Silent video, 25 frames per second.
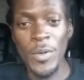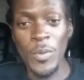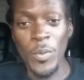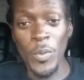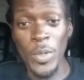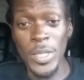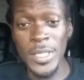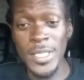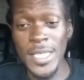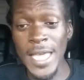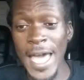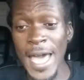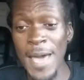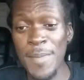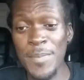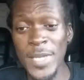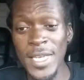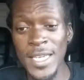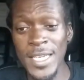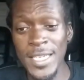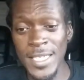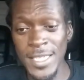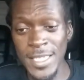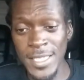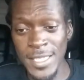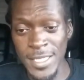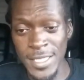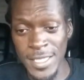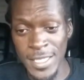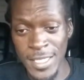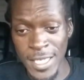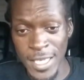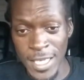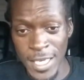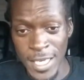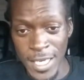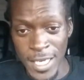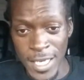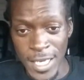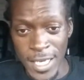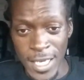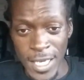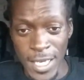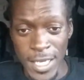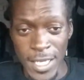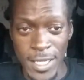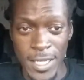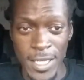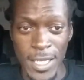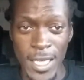what's happening is
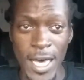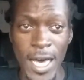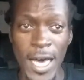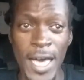the